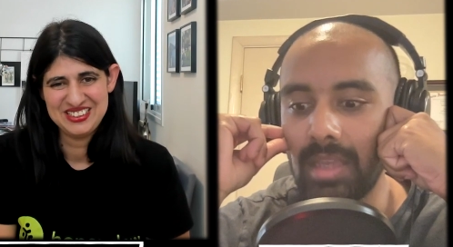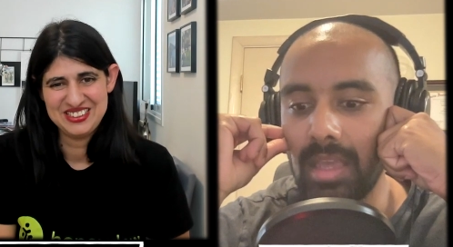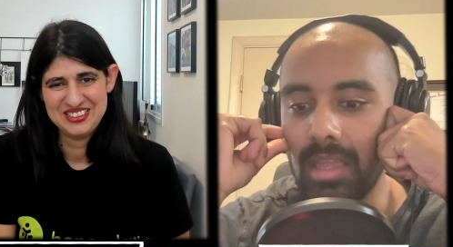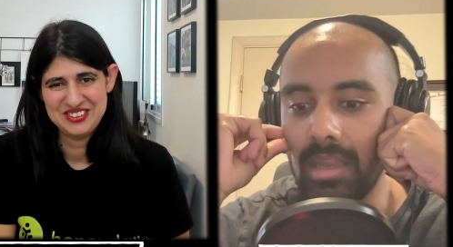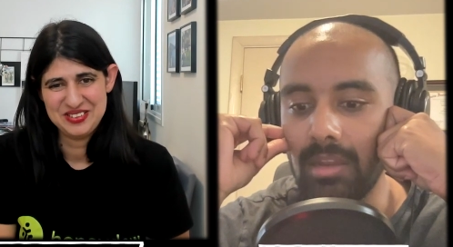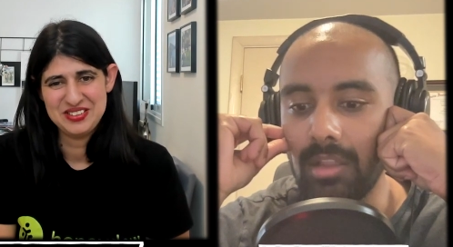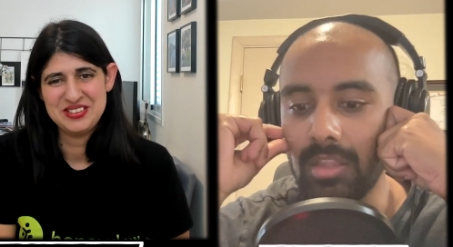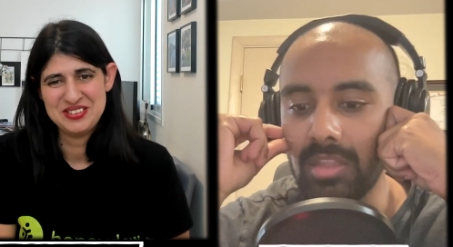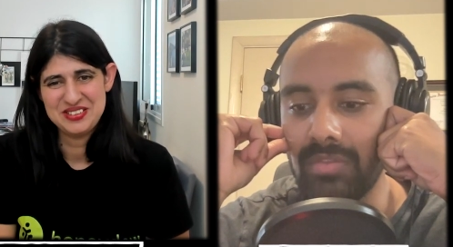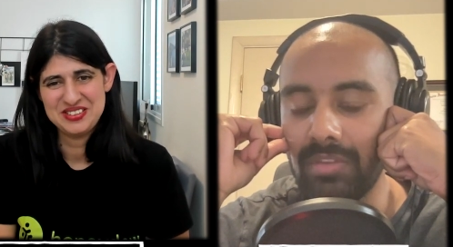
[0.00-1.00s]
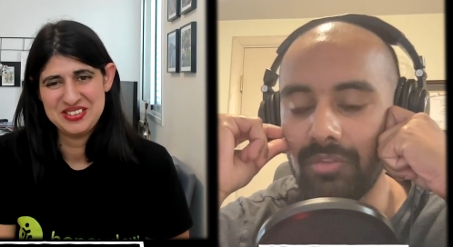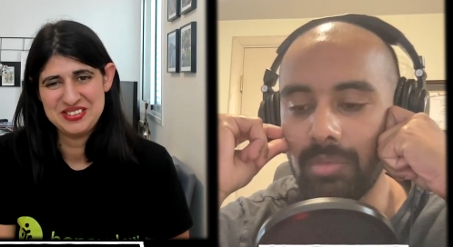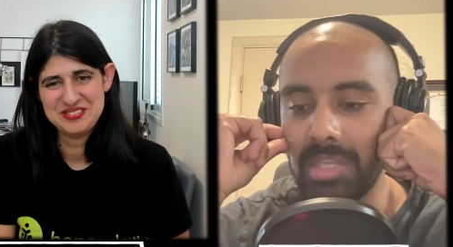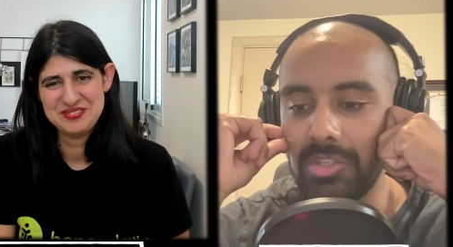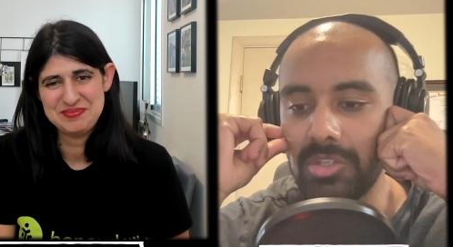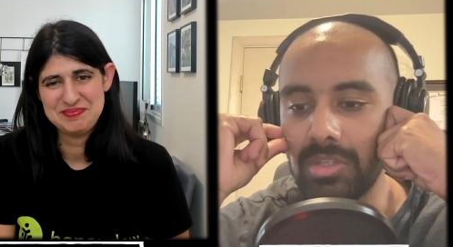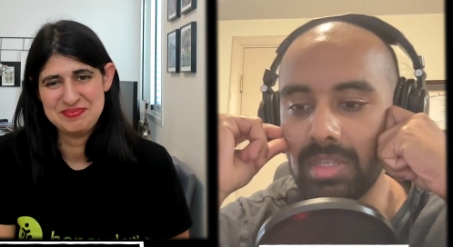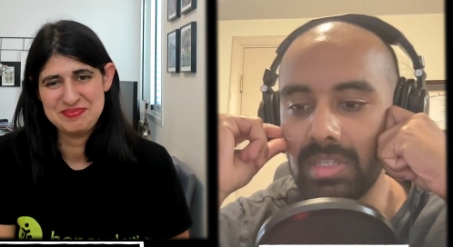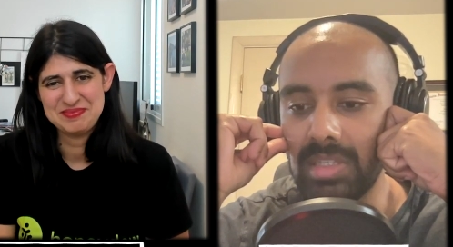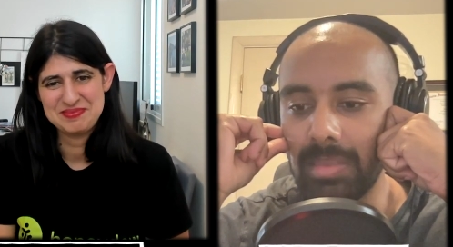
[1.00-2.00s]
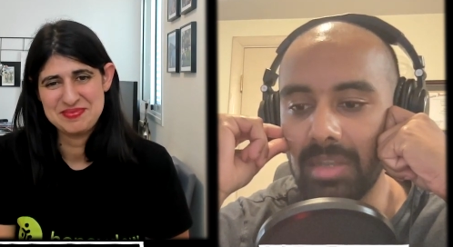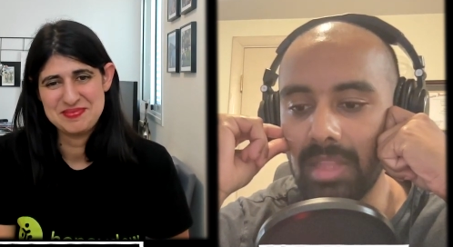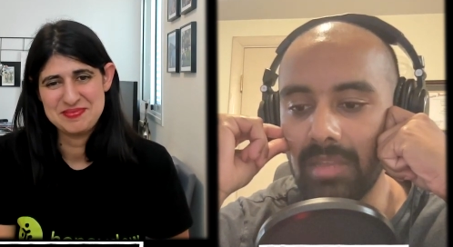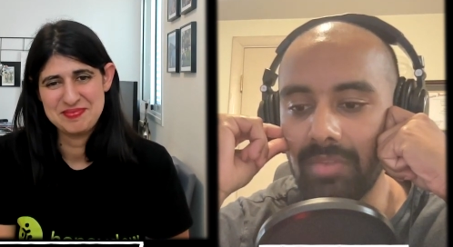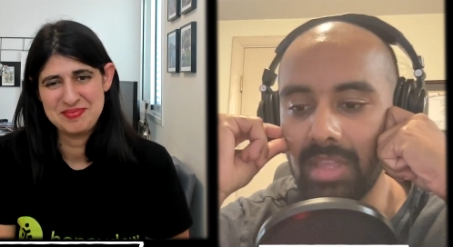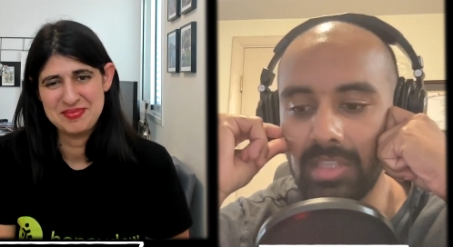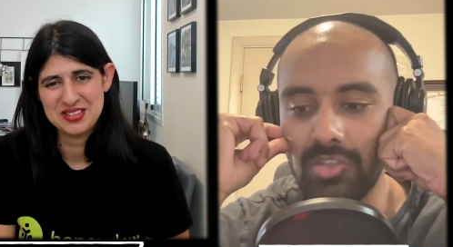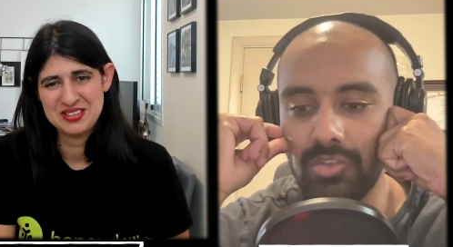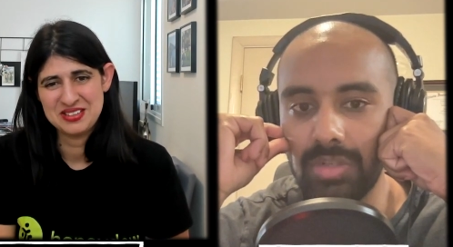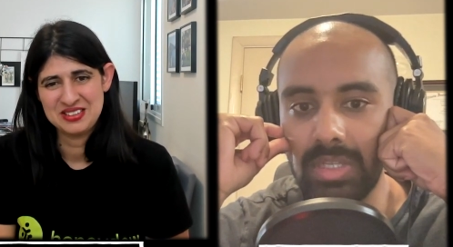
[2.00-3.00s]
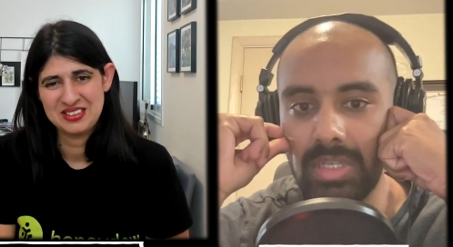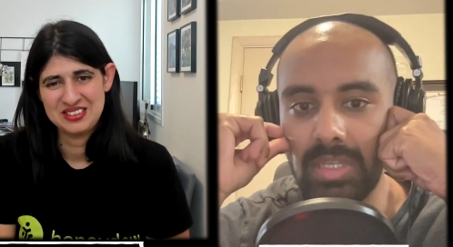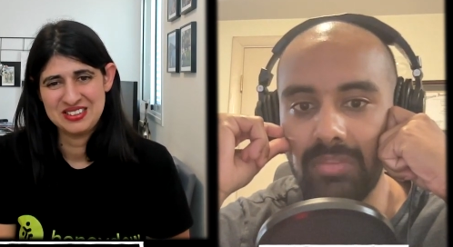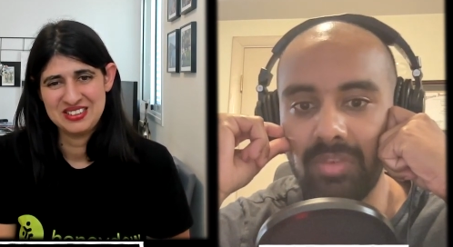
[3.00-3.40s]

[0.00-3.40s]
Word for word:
Speaker 1: and a lot of information is about like the history,